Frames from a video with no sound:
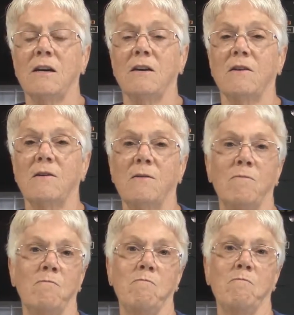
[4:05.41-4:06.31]

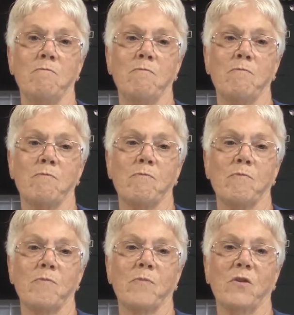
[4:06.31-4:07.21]

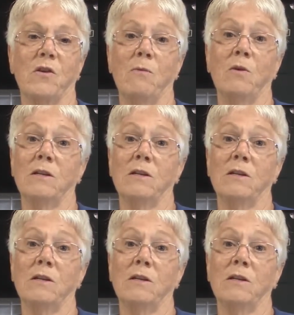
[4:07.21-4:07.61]
So I